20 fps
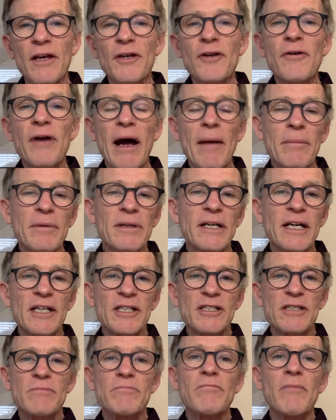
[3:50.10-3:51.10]
your
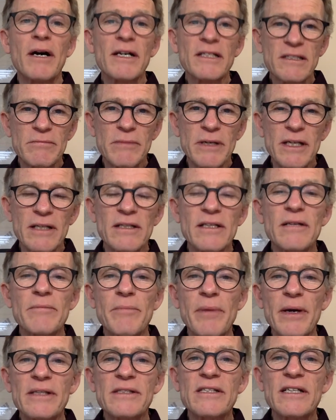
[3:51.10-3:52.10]
application must meet the
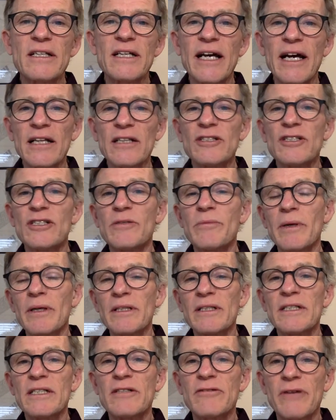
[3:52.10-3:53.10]
basic
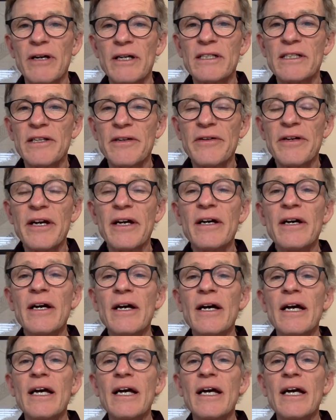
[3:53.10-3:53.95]
eligibility criteria,